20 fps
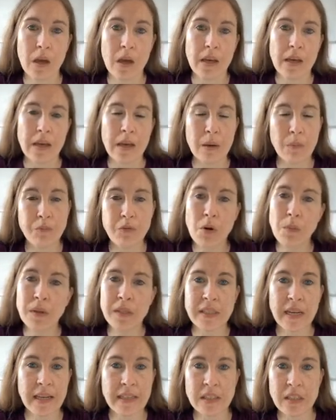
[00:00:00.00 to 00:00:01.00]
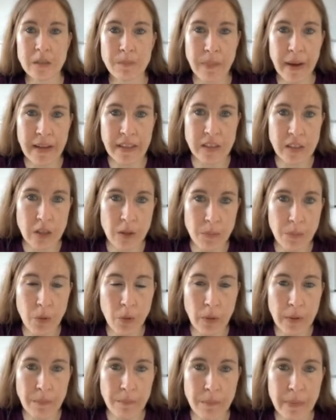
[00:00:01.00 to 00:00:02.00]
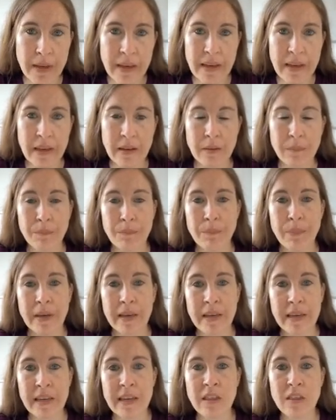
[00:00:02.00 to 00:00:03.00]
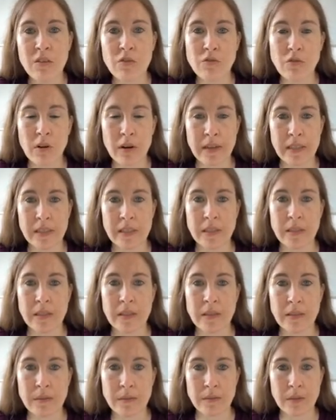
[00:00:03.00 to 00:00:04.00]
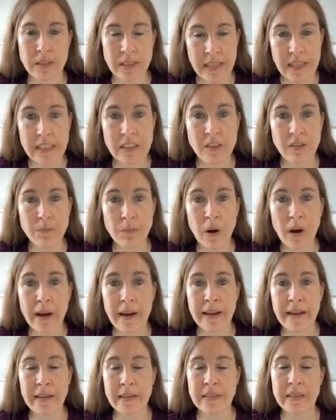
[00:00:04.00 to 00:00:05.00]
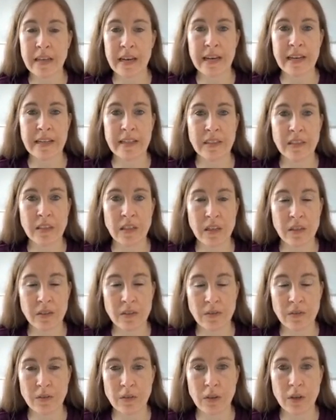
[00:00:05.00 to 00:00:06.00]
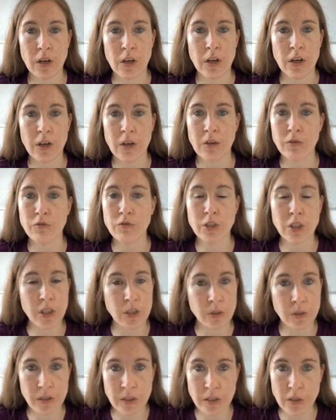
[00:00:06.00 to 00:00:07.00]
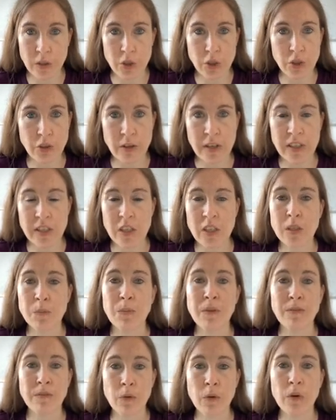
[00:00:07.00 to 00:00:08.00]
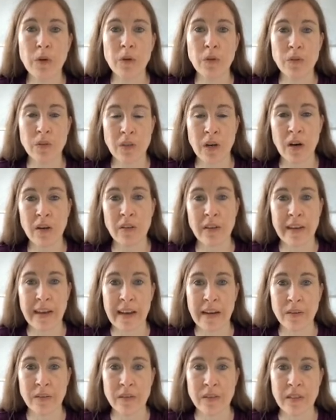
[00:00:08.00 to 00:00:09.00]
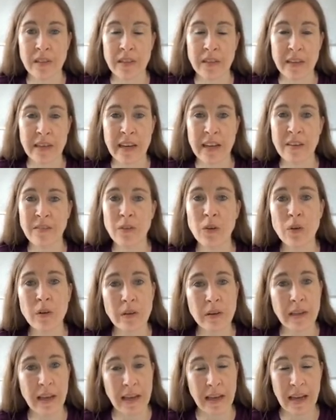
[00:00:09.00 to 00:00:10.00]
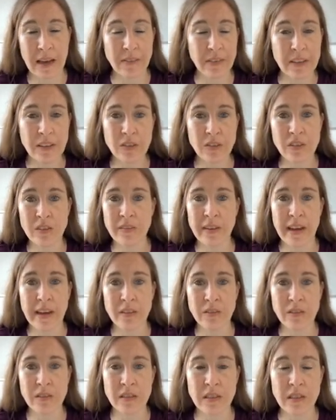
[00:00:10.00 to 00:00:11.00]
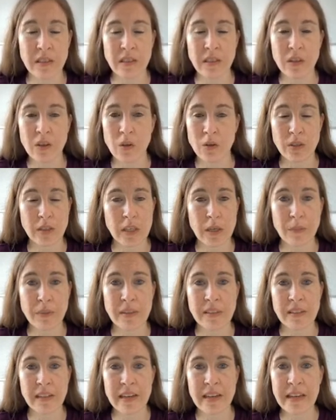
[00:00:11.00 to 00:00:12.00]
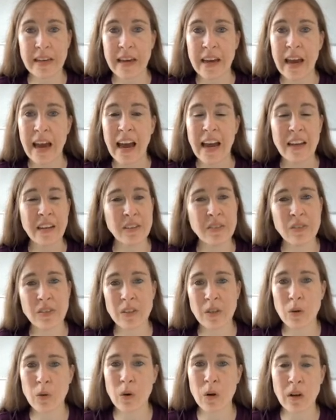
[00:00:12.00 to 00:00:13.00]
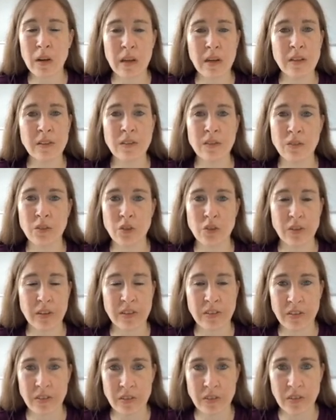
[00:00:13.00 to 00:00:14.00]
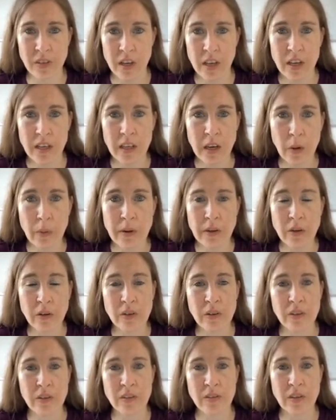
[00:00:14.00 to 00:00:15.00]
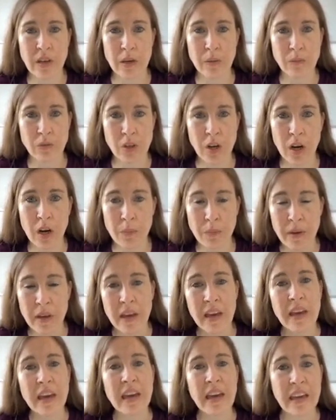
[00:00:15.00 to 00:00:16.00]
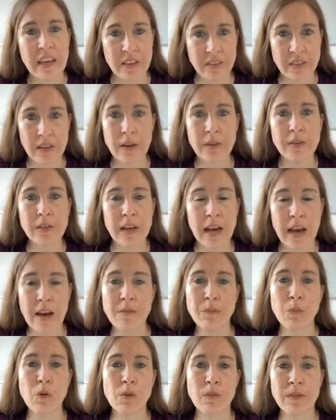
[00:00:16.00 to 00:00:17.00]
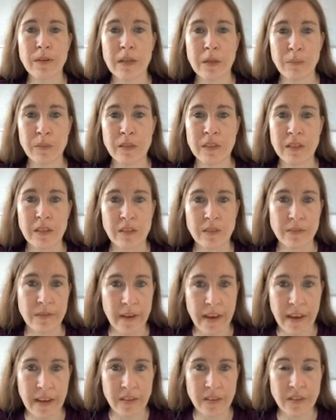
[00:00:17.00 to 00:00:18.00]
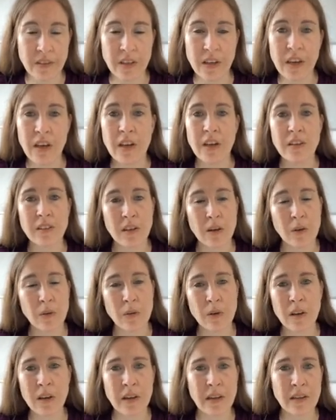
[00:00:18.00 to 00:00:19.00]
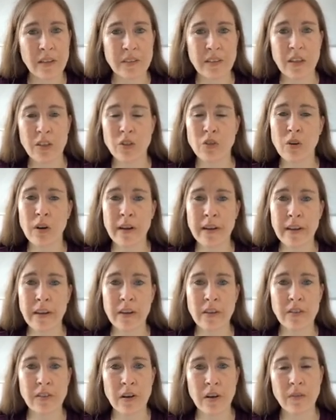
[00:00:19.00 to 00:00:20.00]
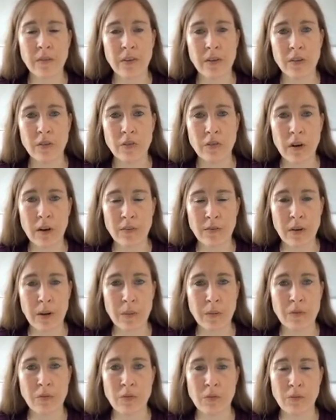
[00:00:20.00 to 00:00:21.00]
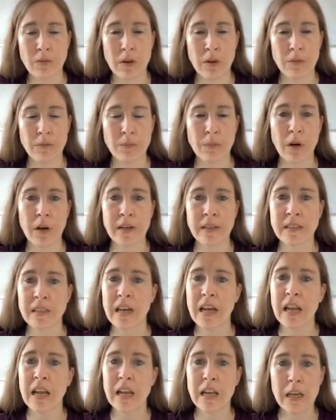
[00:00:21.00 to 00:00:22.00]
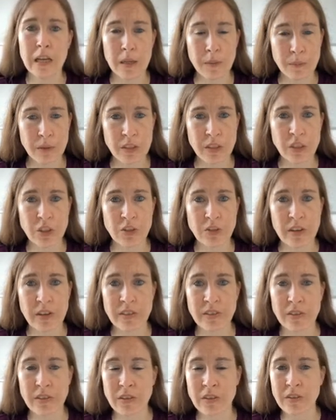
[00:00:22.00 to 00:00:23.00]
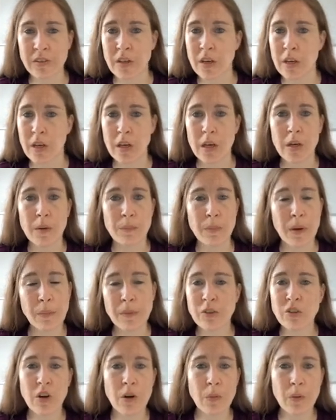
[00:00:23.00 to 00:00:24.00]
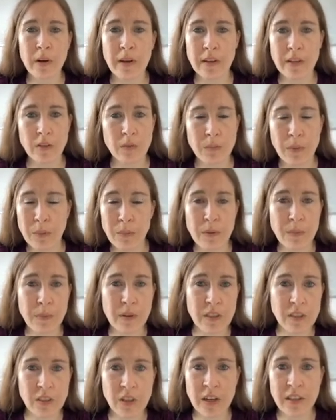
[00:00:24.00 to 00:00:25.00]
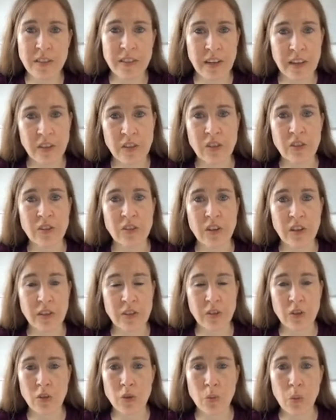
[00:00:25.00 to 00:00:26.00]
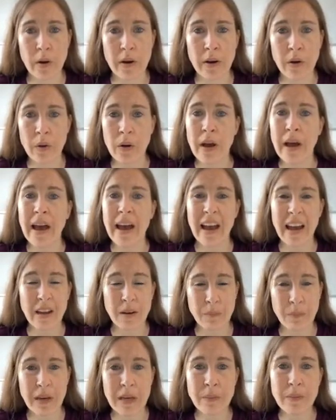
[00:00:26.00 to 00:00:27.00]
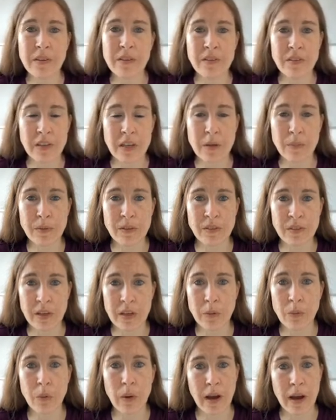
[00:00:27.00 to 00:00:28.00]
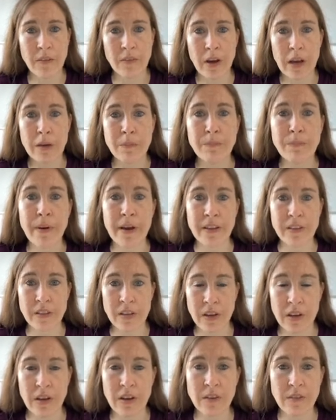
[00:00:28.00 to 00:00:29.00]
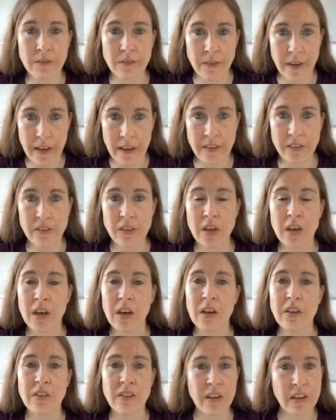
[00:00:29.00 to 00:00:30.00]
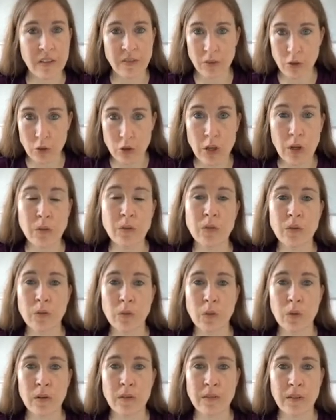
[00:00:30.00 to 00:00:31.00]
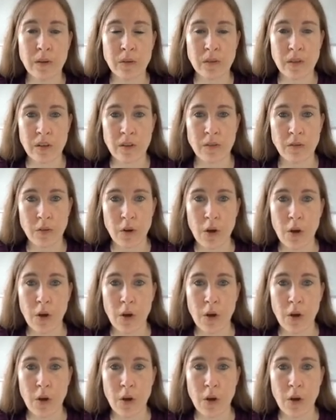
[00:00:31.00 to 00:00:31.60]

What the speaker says: It probably takes us back to the point being in the right state of mind and kind of reducing your stresses before you start the counselling. Again, if you're having lots of counselling, CBT, and you've still got loads of stresses going on at the same time, it's going to have more of a limited effect. So like I said, try and get yourself in the right frame of mind, limit your stresses, maybe try working on maybe a bit of diet and exercise as well, and maybe the CBT will have a better effect than if you don't do all of those kind of